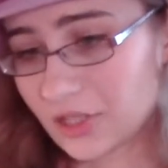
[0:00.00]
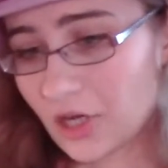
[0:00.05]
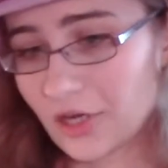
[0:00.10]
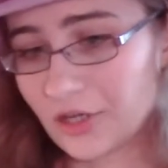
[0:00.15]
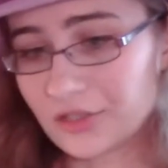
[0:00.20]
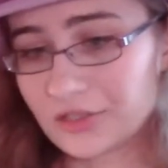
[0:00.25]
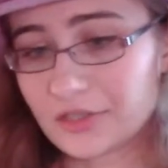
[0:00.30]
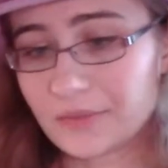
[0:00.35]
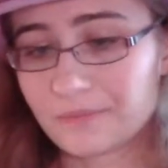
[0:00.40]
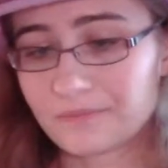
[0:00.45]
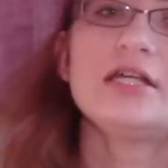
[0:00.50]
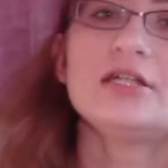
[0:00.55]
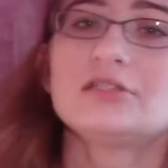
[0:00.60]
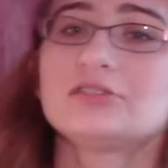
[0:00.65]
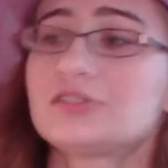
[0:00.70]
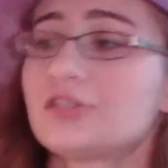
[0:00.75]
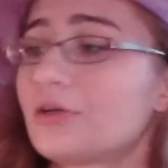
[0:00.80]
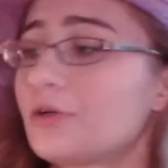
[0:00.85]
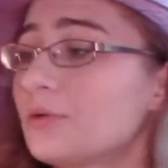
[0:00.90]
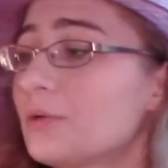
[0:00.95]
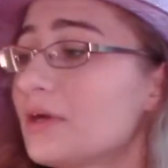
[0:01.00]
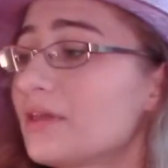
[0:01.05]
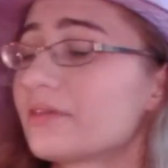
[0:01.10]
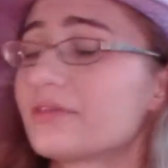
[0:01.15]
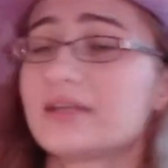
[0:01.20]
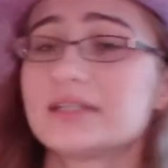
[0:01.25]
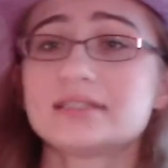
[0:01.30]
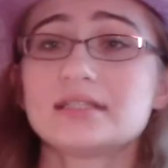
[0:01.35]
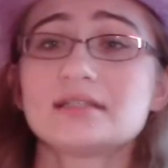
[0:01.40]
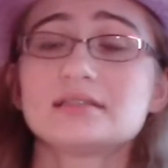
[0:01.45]
art. So
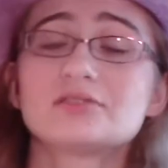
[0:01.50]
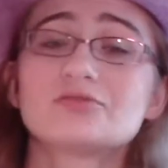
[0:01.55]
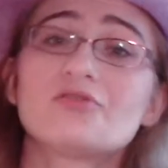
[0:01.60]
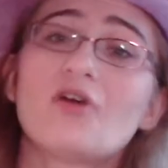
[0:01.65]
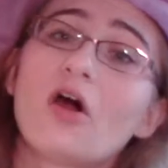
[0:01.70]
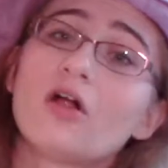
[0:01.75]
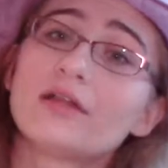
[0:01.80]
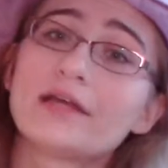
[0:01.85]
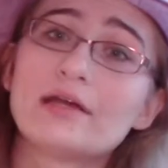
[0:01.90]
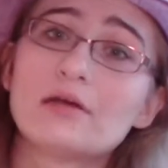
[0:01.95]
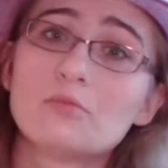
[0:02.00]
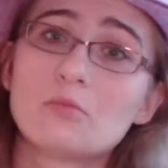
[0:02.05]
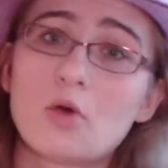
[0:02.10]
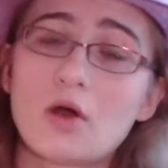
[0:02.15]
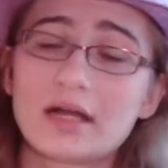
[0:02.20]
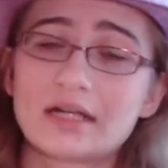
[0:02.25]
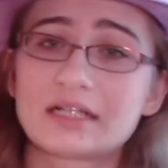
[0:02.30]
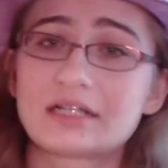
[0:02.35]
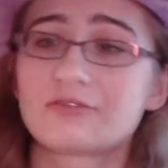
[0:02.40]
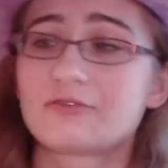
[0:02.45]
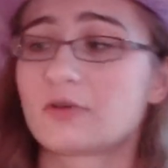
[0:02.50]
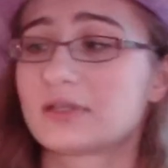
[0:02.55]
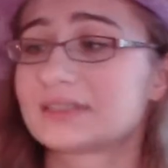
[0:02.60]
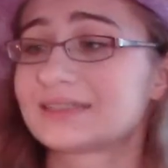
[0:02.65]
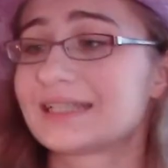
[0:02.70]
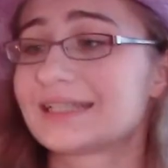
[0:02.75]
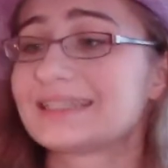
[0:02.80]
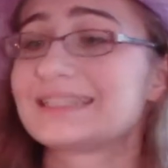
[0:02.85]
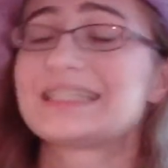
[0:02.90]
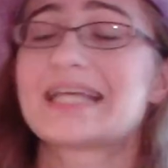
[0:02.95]
this is volume one of
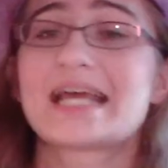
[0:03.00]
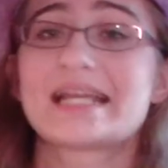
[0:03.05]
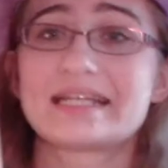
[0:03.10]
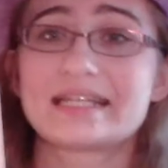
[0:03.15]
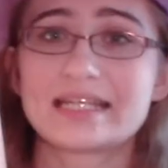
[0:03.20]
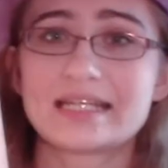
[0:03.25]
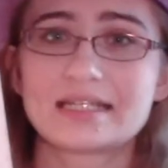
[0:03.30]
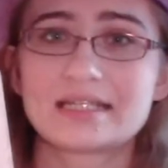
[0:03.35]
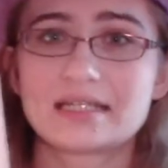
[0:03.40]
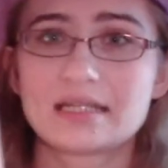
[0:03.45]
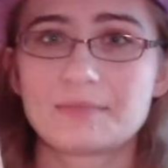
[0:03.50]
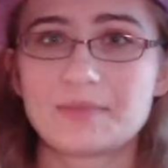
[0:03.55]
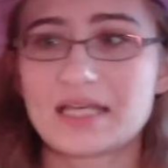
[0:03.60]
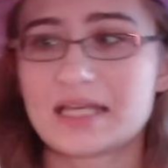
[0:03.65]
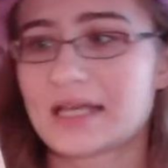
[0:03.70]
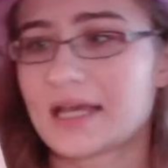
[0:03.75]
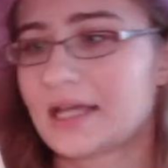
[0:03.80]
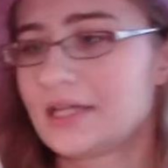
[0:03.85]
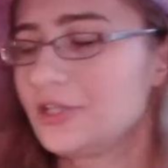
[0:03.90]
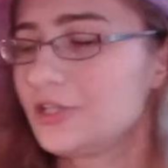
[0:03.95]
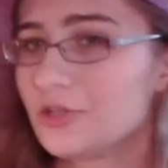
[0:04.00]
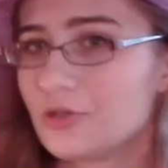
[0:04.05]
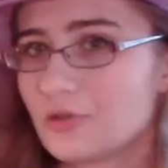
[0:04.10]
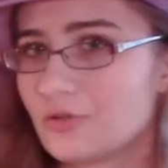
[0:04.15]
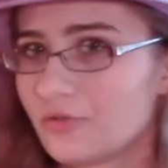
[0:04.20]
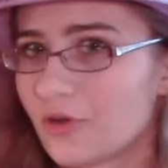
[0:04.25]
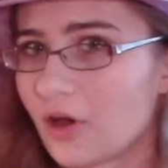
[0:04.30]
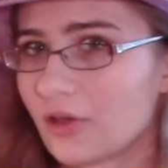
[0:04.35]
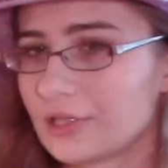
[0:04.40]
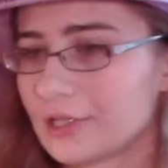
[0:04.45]
what's intended to be a
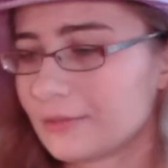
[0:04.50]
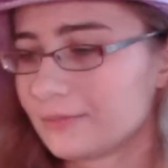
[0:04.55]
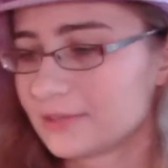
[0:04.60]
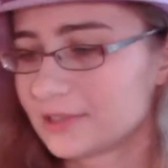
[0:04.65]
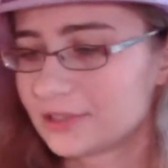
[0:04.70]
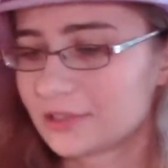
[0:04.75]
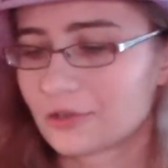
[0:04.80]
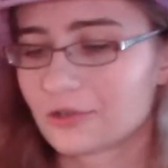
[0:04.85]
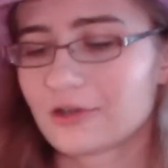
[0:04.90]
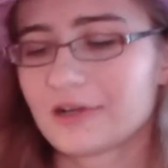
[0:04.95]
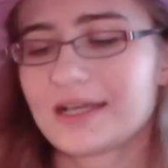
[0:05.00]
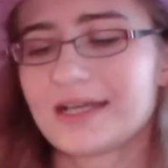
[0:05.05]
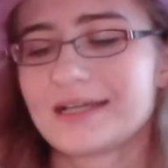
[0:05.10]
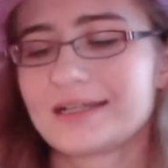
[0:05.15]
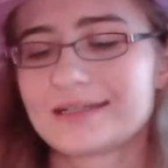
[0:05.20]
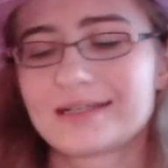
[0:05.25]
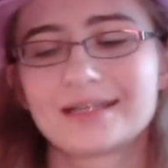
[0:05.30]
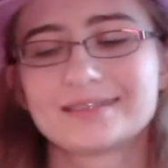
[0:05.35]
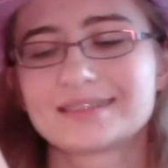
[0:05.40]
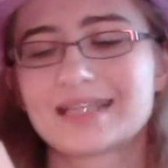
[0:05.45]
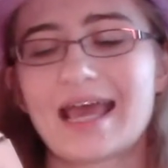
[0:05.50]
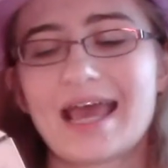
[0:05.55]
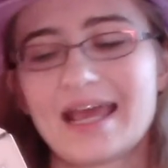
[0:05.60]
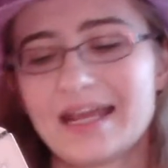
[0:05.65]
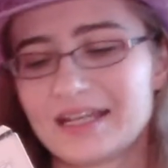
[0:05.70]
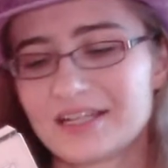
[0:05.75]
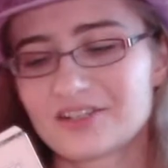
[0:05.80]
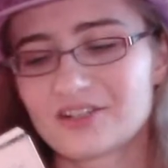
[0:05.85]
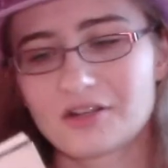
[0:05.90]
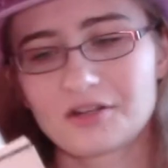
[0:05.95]
2-volume story. It does
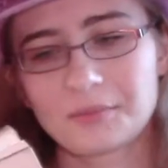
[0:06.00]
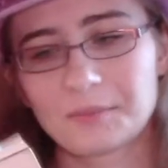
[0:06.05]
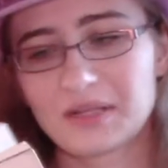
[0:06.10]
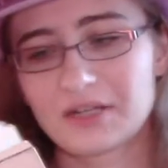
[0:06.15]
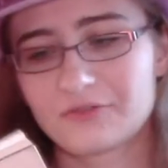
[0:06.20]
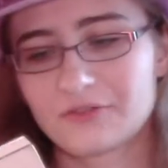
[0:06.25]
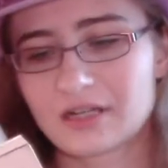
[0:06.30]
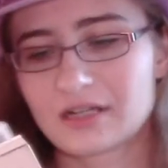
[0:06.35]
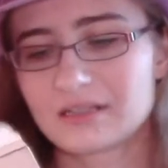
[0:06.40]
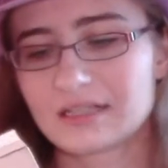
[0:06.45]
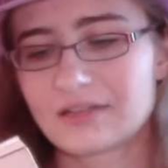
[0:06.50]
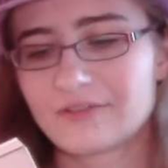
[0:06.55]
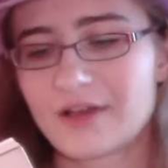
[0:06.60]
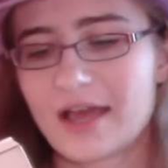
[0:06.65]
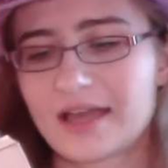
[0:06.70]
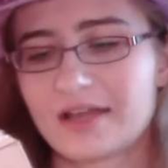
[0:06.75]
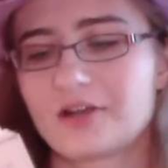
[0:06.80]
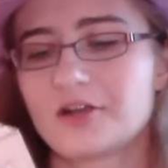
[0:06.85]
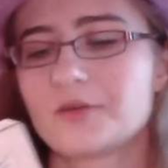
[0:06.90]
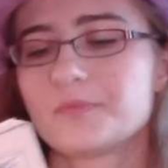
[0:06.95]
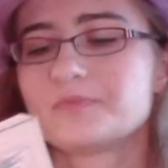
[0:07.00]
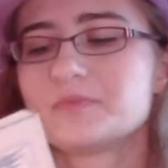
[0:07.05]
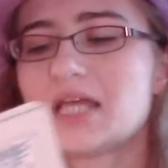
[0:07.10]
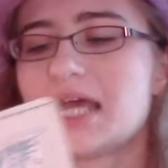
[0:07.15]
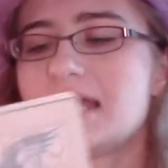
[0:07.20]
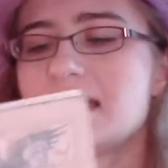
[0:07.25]
end on a bit of a cliffhanger.